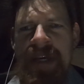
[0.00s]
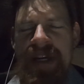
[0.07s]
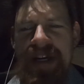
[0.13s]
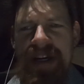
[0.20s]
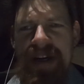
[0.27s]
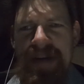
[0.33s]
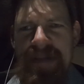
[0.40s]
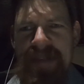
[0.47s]

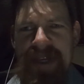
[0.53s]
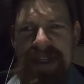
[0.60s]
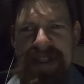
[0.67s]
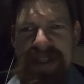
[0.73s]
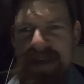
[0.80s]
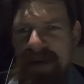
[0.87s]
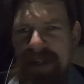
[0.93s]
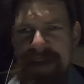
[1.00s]
Um,
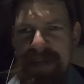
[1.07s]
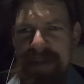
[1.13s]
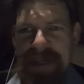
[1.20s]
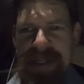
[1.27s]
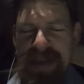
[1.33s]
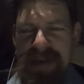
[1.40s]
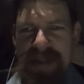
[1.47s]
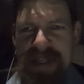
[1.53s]
there's no other
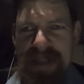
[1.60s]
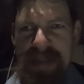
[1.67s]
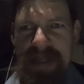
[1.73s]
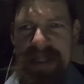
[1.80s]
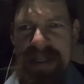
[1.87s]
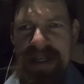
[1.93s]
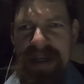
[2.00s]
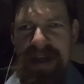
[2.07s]
place where this
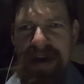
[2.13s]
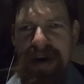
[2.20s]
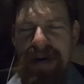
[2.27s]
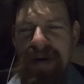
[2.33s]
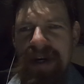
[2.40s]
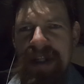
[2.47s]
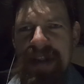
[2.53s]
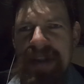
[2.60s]
bus can
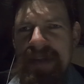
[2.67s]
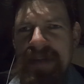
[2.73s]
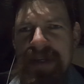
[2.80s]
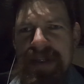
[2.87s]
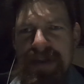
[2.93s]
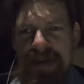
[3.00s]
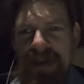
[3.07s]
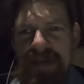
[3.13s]
go and the
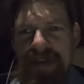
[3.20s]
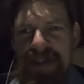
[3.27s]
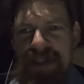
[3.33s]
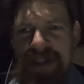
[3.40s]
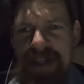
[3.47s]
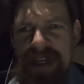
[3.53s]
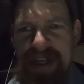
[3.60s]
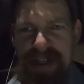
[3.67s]
bus will
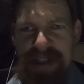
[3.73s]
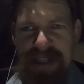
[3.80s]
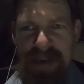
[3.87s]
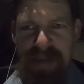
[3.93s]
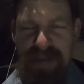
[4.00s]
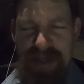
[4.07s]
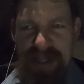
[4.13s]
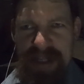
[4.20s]
eventually catch
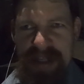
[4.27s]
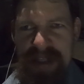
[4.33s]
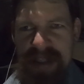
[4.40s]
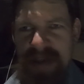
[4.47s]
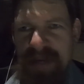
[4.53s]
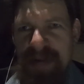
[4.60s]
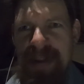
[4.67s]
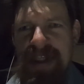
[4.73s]
up with us.
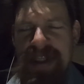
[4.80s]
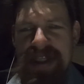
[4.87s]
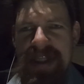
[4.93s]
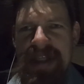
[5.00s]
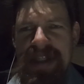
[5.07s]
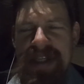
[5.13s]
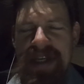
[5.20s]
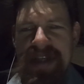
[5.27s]
So we just
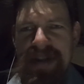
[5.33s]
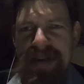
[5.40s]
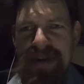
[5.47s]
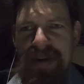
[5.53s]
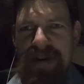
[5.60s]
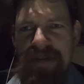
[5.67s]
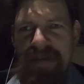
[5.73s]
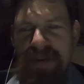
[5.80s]
decided to
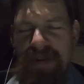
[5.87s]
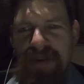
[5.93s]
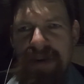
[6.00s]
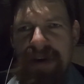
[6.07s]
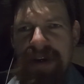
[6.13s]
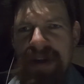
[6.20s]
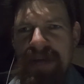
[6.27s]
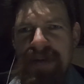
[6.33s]
go for a
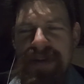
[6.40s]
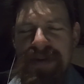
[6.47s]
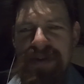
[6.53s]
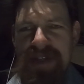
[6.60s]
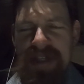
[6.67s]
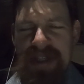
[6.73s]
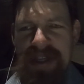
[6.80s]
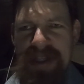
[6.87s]
walk and it was
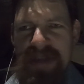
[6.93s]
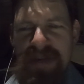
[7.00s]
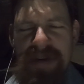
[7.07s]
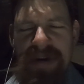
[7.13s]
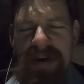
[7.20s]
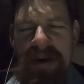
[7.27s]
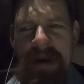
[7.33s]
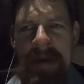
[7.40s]
really nice
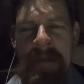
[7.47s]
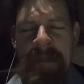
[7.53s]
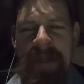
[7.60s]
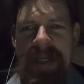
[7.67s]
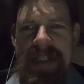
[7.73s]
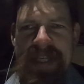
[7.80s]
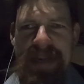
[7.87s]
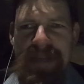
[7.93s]
walk.
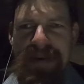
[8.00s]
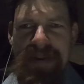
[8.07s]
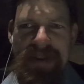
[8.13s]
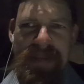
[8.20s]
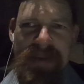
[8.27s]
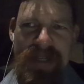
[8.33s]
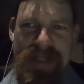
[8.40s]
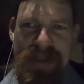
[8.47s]
At some point
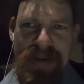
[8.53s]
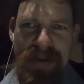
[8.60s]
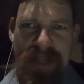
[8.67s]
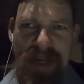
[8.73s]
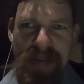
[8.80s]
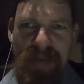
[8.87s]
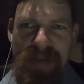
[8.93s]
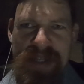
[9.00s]
the bus
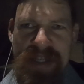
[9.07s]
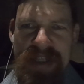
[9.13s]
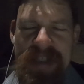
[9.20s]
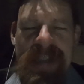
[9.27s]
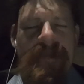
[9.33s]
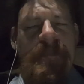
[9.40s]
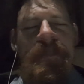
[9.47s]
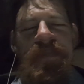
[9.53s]
caught up with
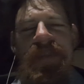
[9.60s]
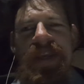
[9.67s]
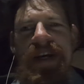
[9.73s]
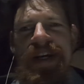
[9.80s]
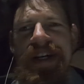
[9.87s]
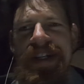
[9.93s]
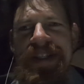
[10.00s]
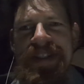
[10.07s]
us
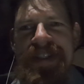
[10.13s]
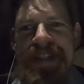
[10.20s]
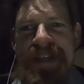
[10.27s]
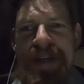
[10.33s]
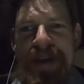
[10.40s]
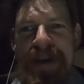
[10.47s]
and